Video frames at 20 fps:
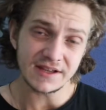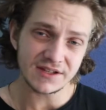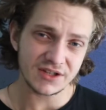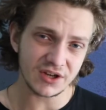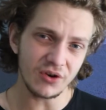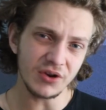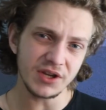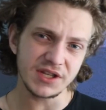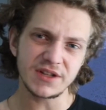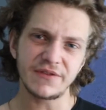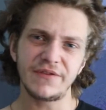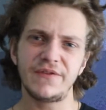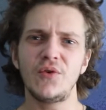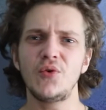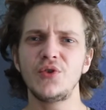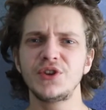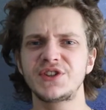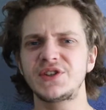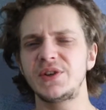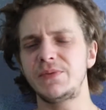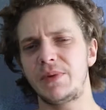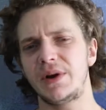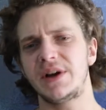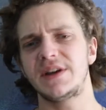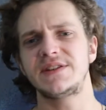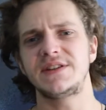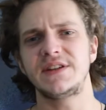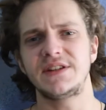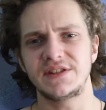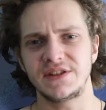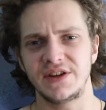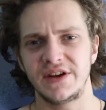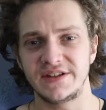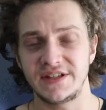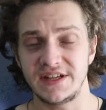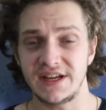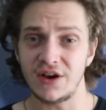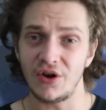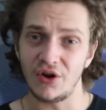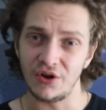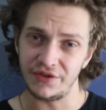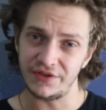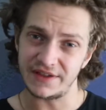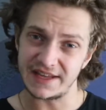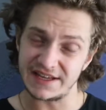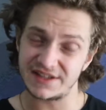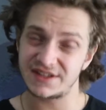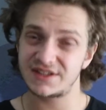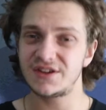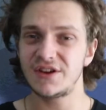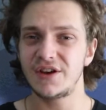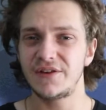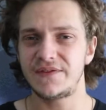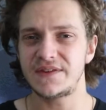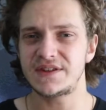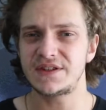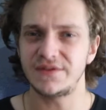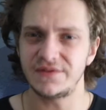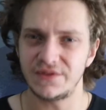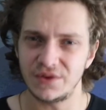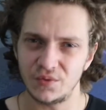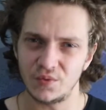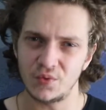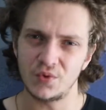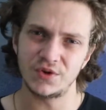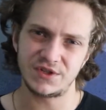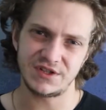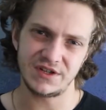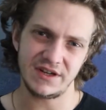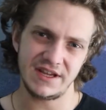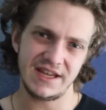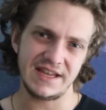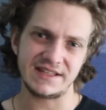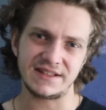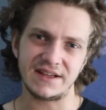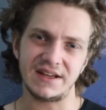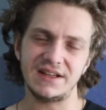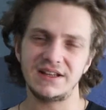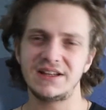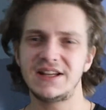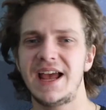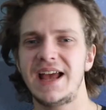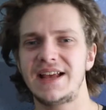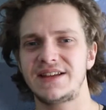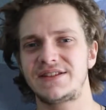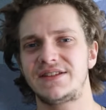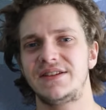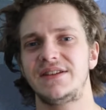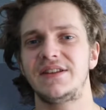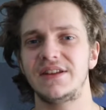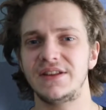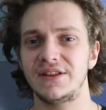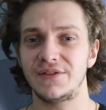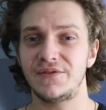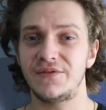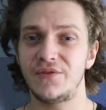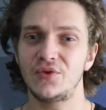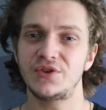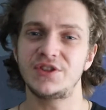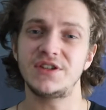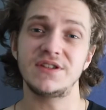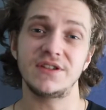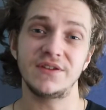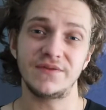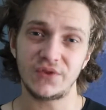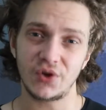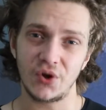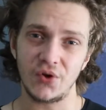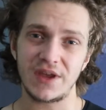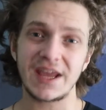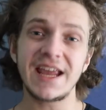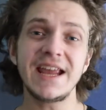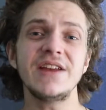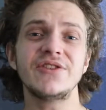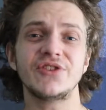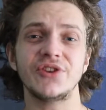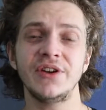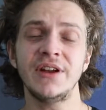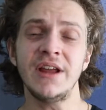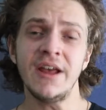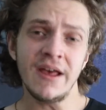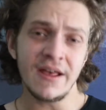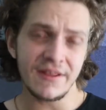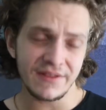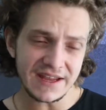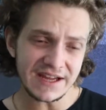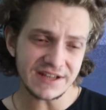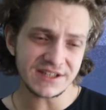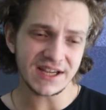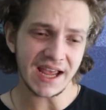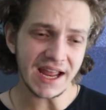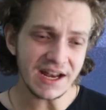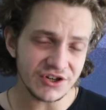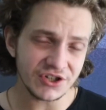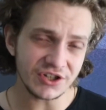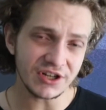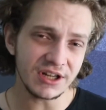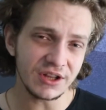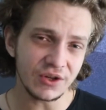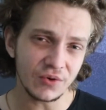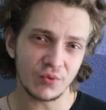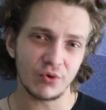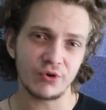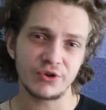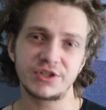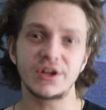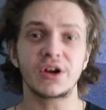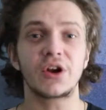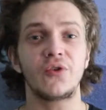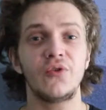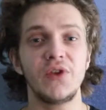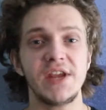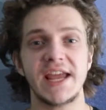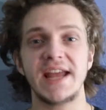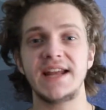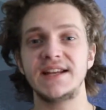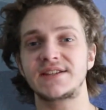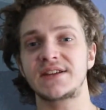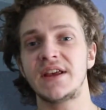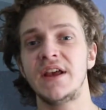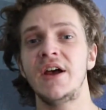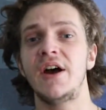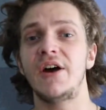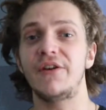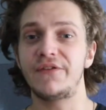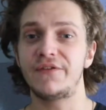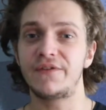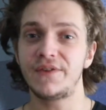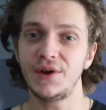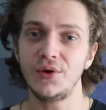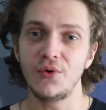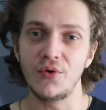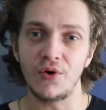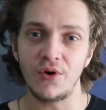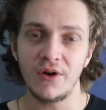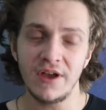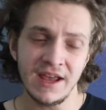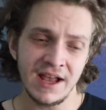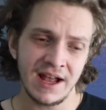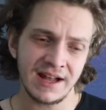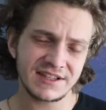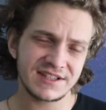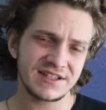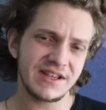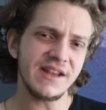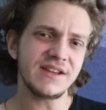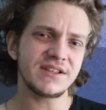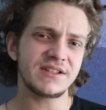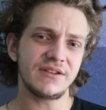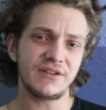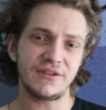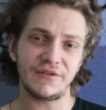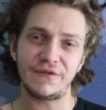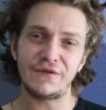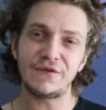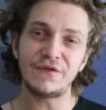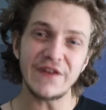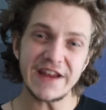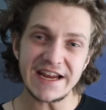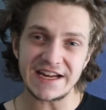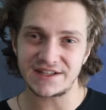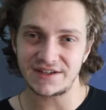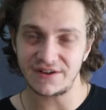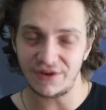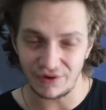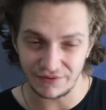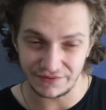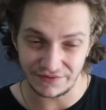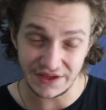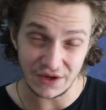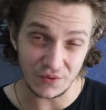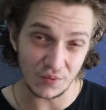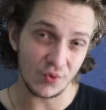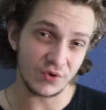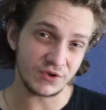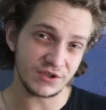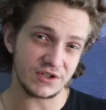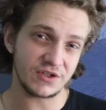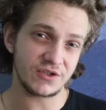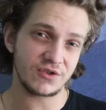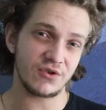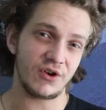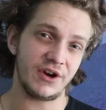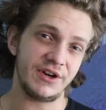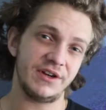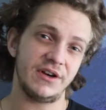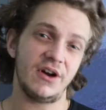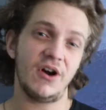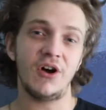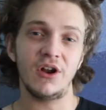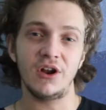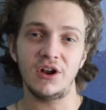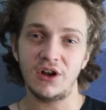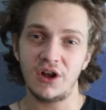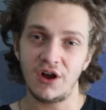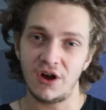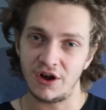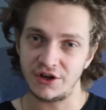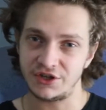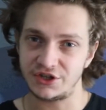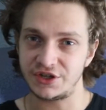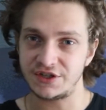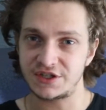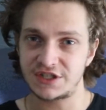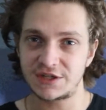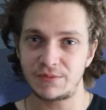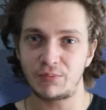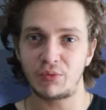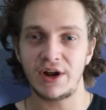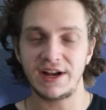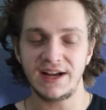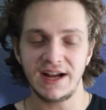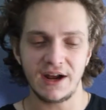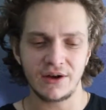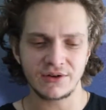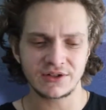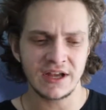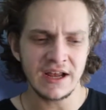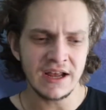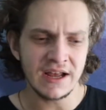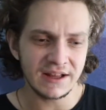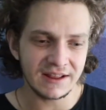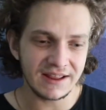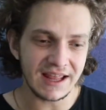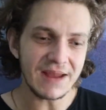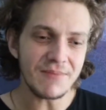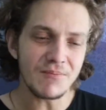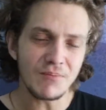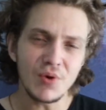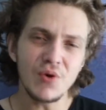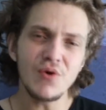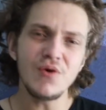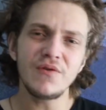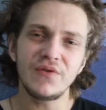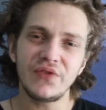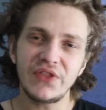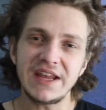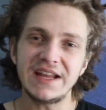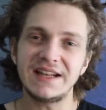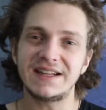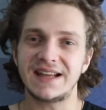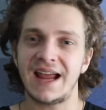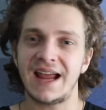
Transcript: So long as the force the bug is exerting on the surface of the water is less than the forces of cohesion, the tension in the water creates a floor. And since the feet of the water strider are large and spread out, they move the